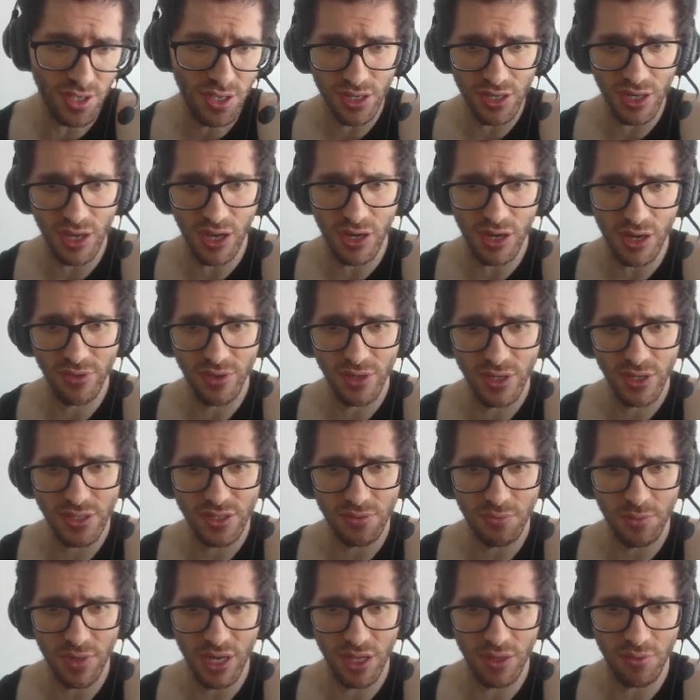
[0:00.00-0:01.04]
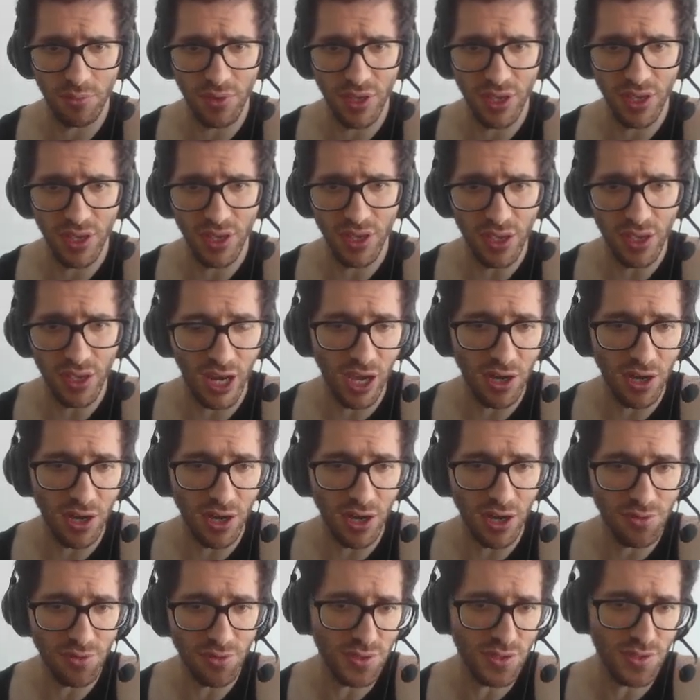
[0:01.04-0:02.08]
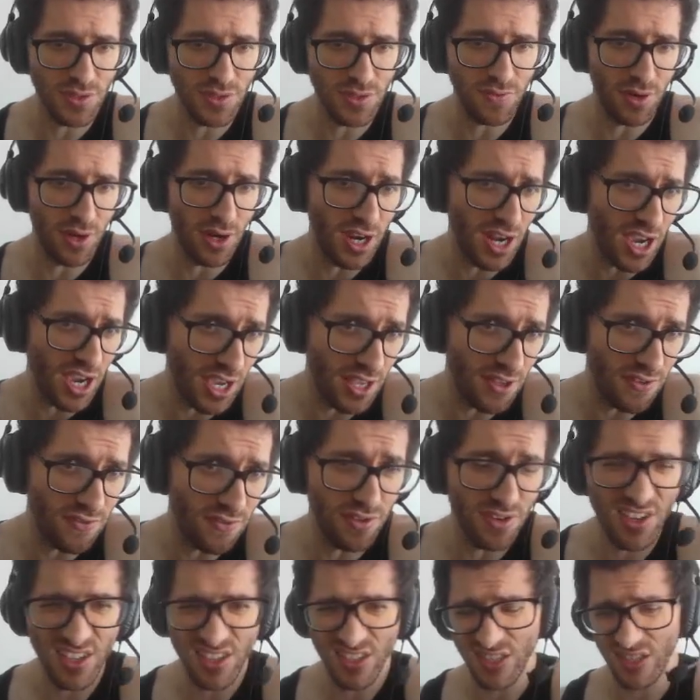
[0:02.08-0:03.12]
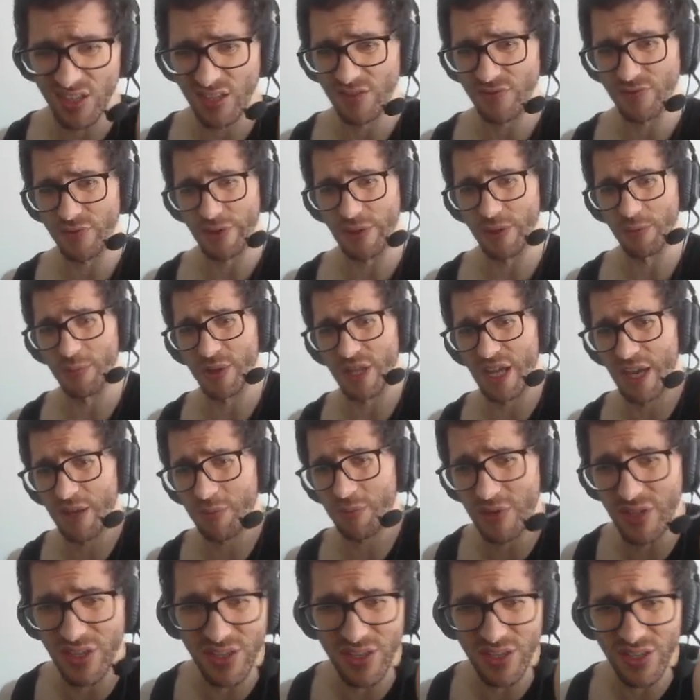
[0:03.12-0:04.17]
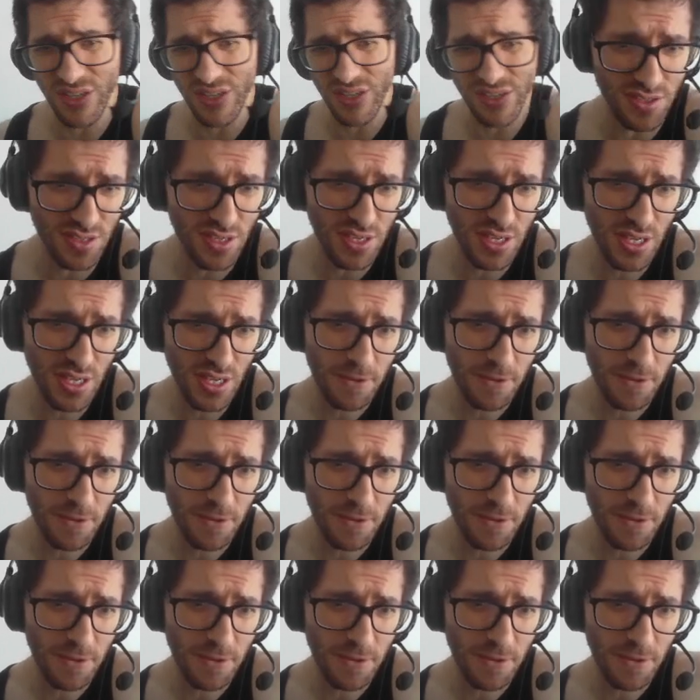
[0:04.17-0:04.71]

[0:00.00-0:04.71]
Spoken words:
Now this might be an outpost for knight, for instance, for the black pieces.